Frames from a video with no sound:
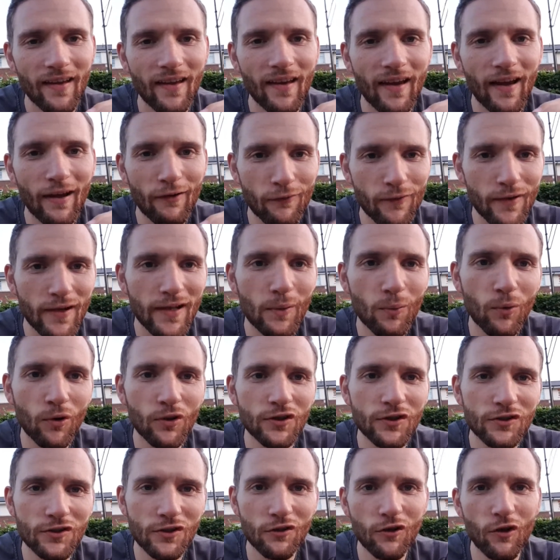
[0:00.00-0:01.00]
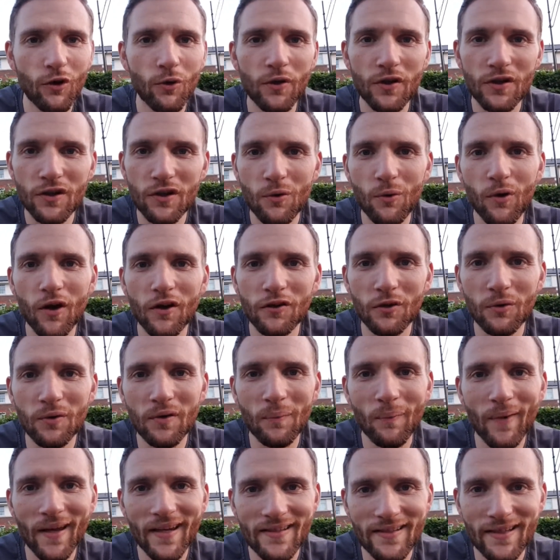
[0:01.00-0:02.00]
I really want you to know that you are doing
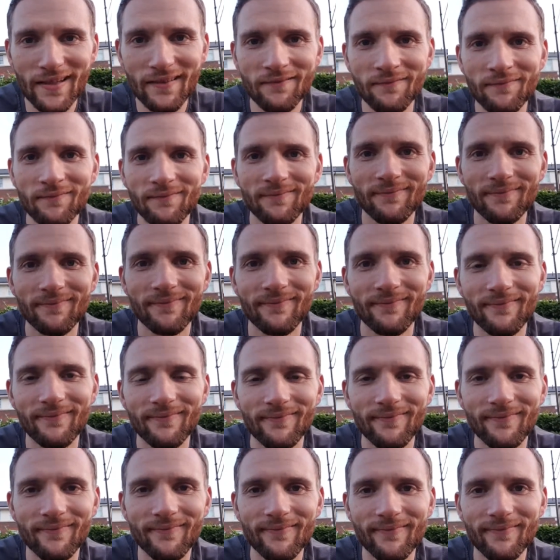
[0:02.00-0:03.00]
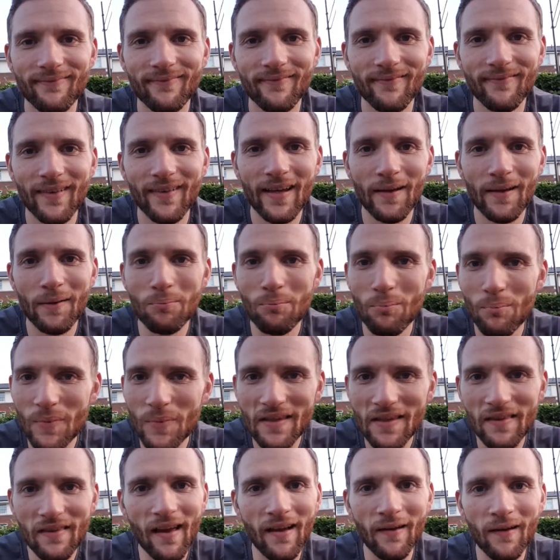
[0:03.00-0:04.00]
amazing. I
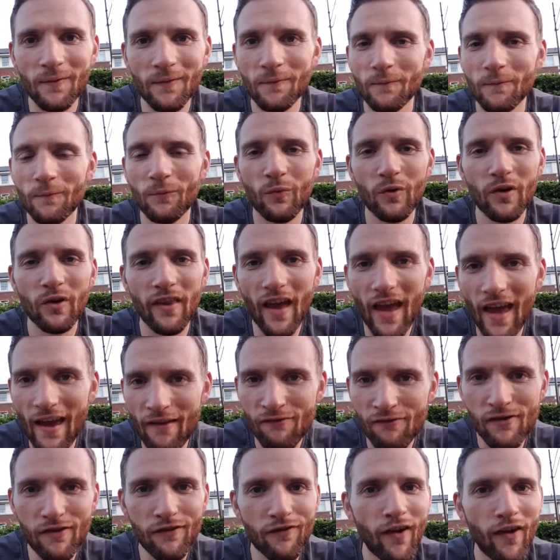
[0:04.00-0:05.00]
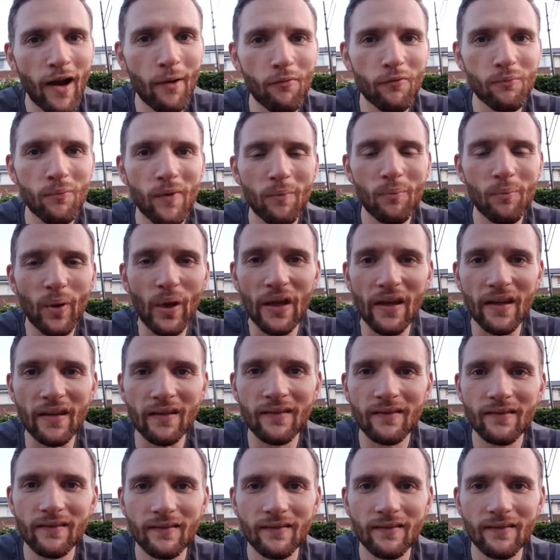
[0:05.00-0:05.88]
mean that with every fibre of my being.